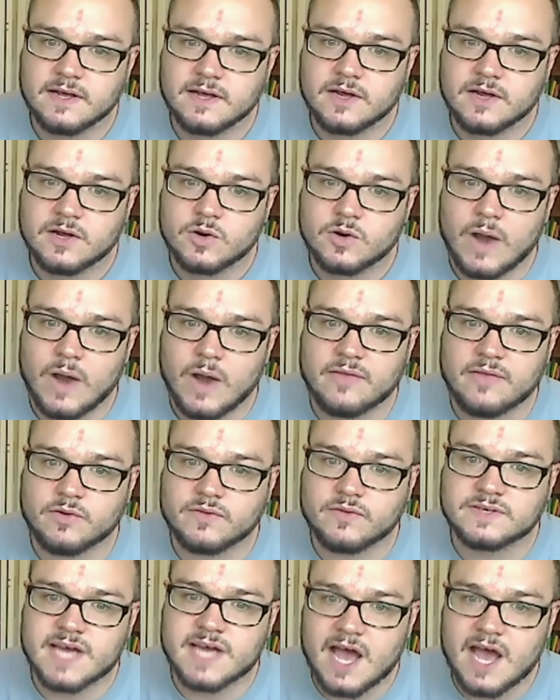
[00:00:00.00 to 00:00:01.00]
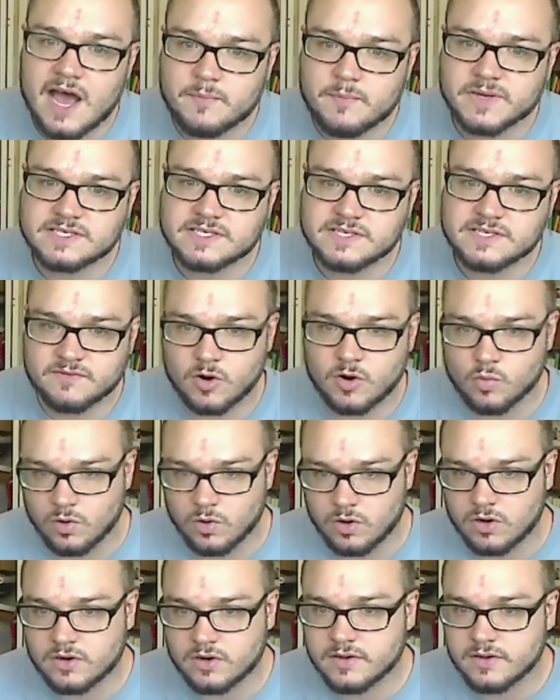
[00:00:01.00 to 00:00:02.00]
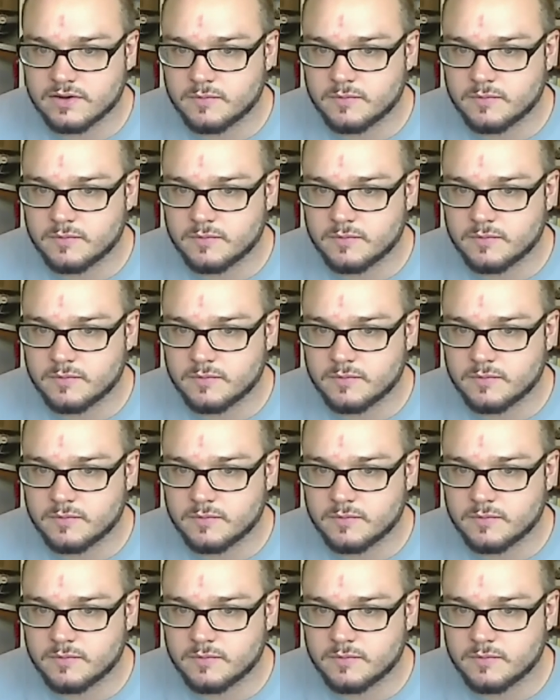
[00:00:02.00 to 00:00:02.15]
Rather, the topics of our work,